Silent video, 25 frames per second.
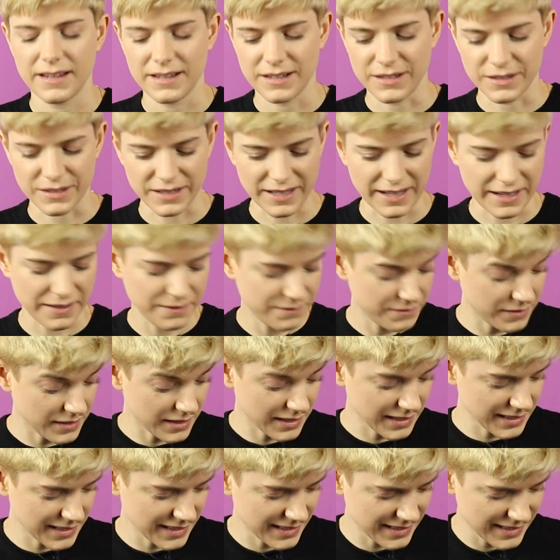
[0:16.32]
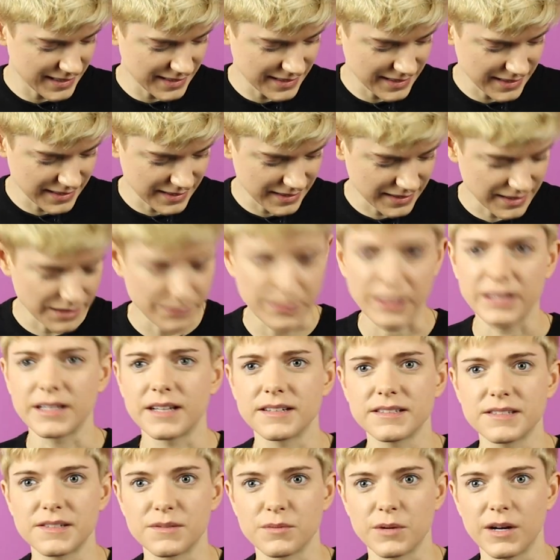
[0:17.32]
Okay, f***. Am I
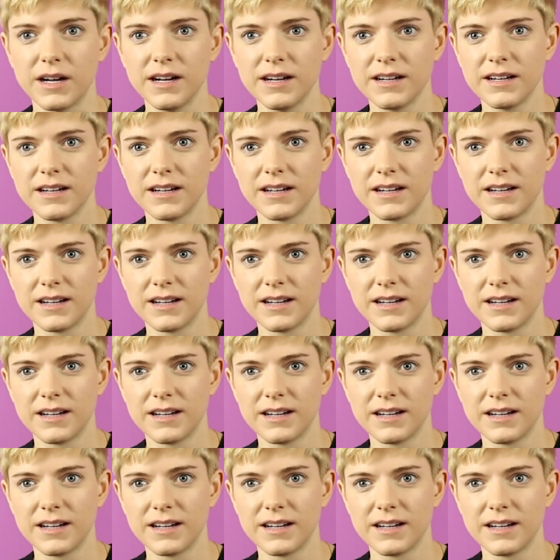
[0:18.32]
allowed to swear?